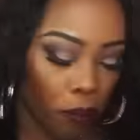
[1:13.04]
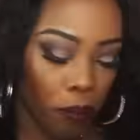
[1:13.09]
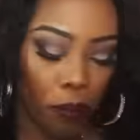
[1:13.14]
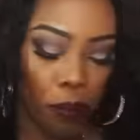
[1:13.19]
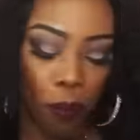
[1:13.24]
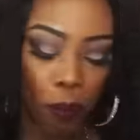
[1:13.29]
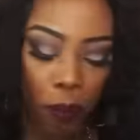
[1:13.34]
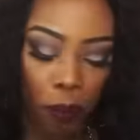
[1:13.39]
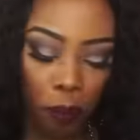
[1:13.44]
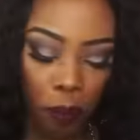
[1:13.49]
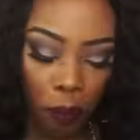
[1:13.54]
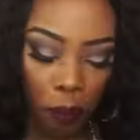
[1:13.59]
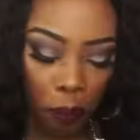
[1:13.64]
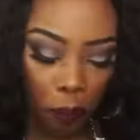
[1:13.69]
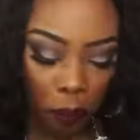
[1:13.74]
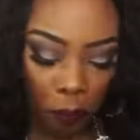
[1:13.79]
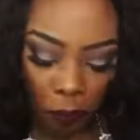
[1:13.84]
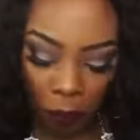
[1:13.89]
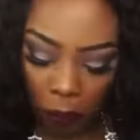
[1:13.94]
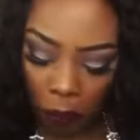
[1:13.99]

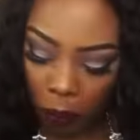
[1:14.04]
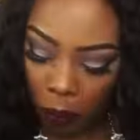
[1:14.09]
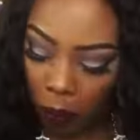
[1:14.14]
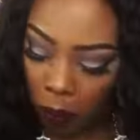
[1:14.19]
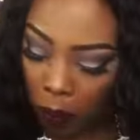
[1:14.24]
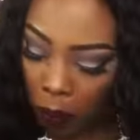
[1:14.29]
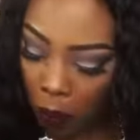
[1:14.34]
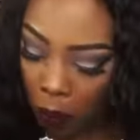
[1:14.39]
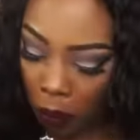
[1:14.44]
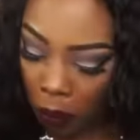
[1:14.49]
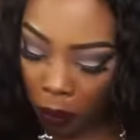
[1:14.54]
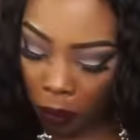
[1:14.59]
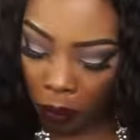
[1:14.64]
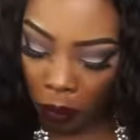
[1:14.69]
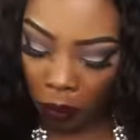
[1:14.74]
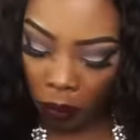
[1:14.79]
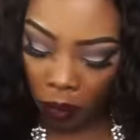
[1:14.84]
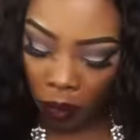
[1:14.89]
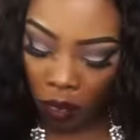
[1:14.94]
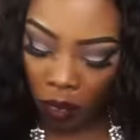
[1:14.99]

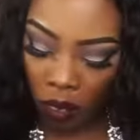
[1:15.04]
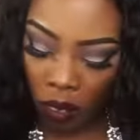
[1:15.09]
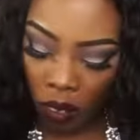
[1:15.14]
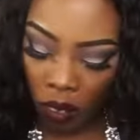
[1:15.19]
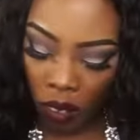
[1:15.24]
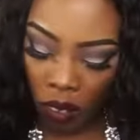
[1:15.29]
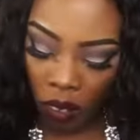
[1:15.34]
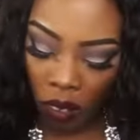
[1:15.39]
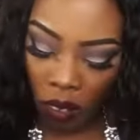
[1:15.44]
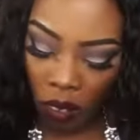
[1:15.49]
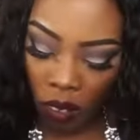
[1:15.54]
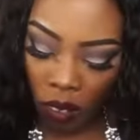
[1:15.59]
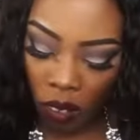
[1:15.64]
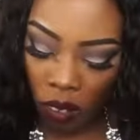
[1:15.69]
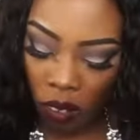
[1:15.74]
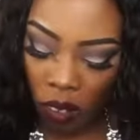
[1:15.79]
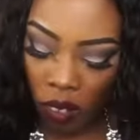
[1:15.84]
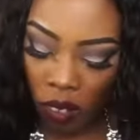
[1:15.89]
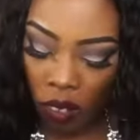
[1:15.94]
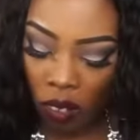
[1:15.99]

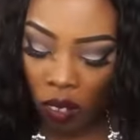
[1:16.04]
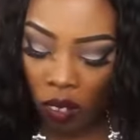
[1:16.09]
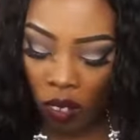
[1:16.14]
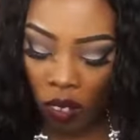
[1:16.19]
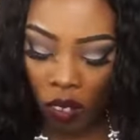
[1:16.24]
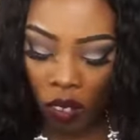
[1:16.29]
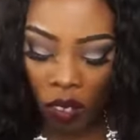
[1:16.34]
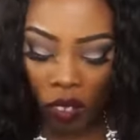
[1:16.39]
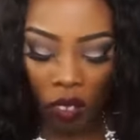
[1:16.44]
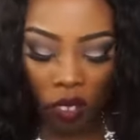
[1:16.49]
Nothing is said.